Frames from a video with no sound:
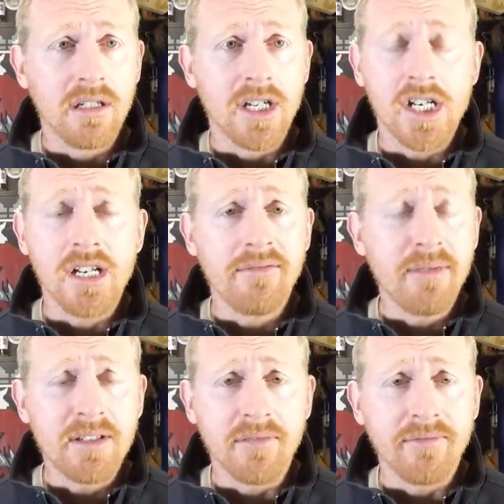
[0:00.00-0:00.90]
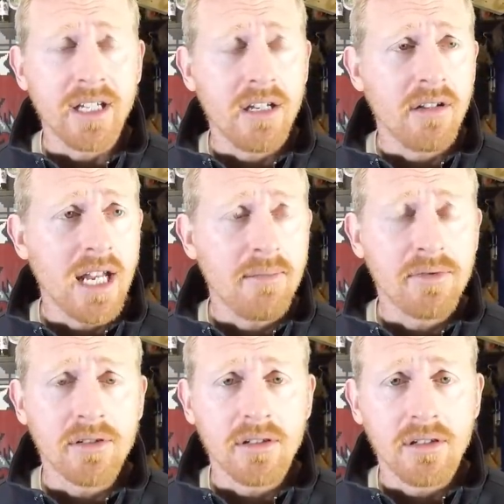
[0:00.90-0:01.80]
Achievements in video
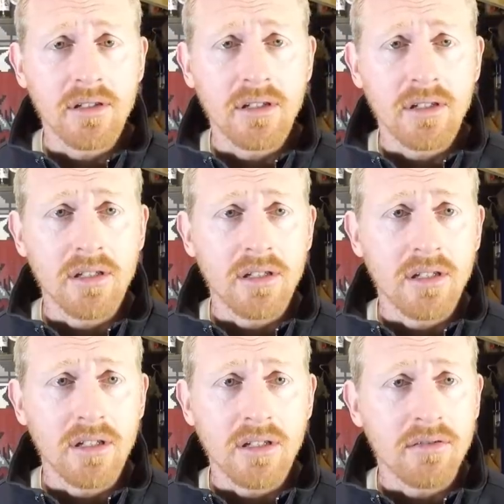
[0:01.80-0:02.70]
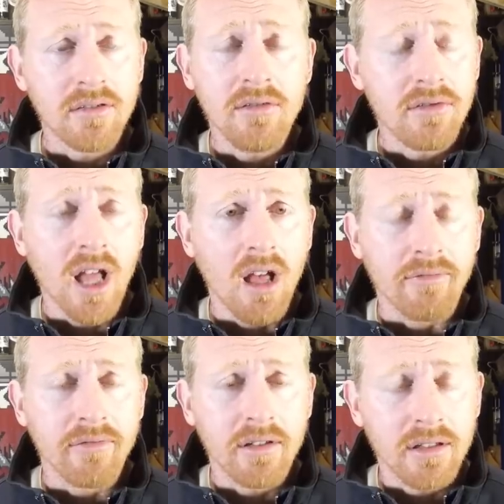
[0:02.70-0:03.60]
games? This is new stuff.